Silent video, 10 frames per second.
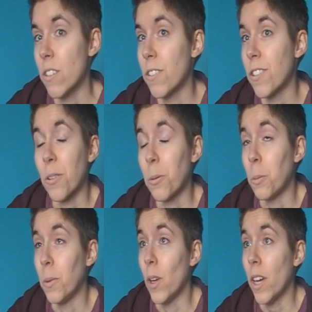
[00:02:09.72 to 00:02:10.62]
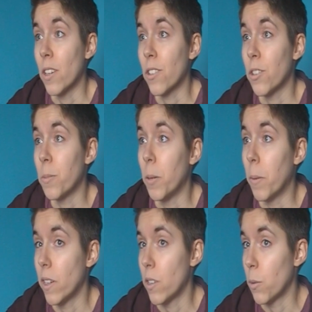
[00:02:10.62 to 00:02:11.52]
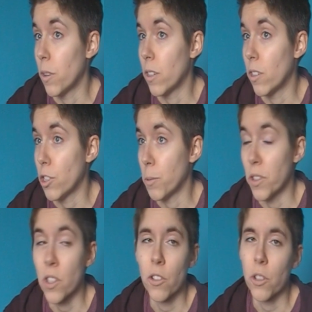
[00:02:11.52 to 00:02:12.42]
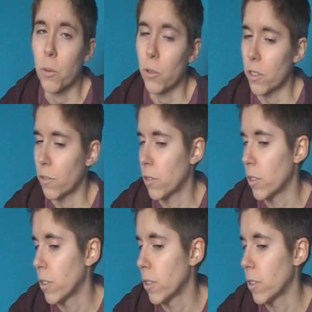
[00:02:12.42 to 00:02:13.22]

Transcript: So yeah, she's been amazing with it and she's been so supportive,